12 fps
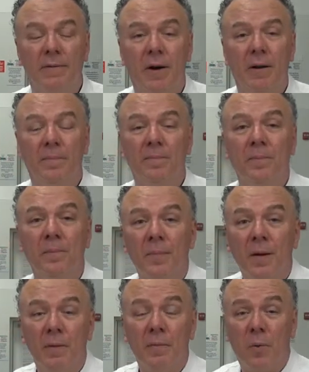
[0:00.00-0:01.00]
from
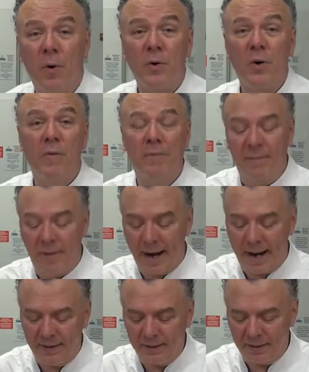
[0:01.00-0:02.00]
Bordeaux,
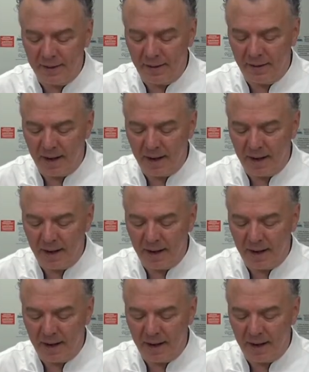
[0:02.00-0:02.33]
France.